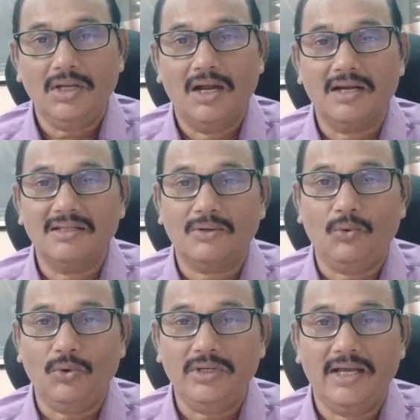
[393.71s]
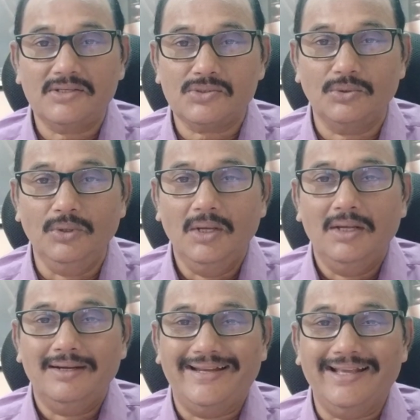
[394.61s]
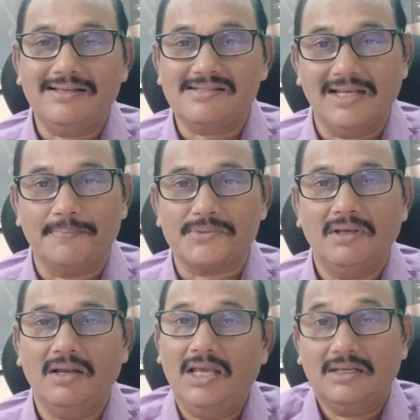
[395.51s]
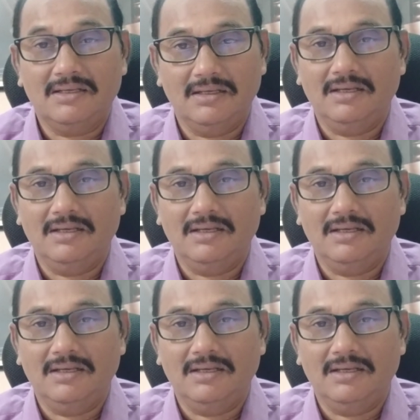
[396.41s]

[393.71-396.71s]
and the court has to take steps like